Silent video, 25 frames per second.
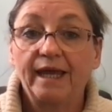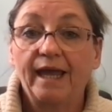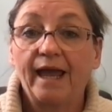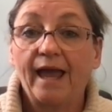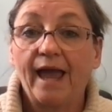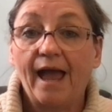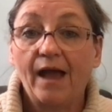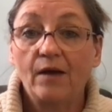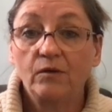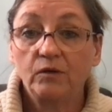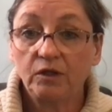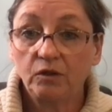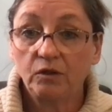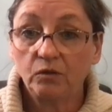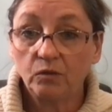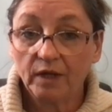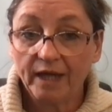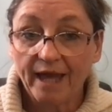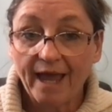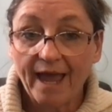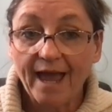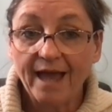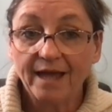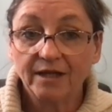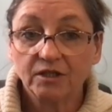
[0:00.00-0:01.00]
How do you
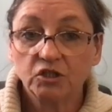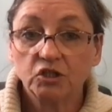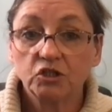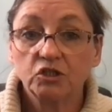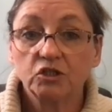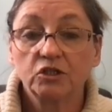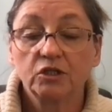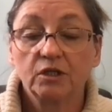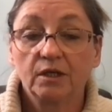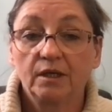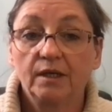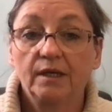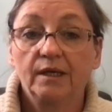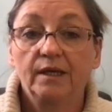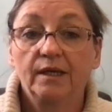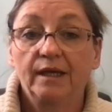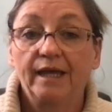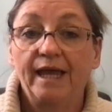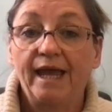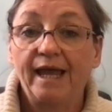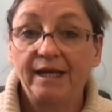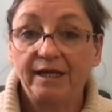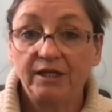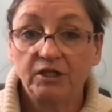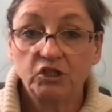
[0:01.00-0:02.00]
catch
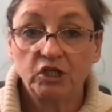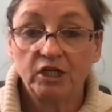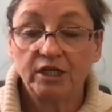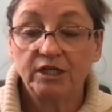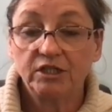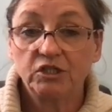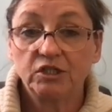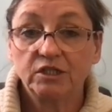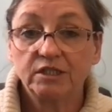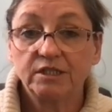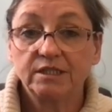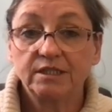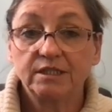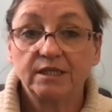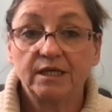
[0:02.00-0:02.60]
any changes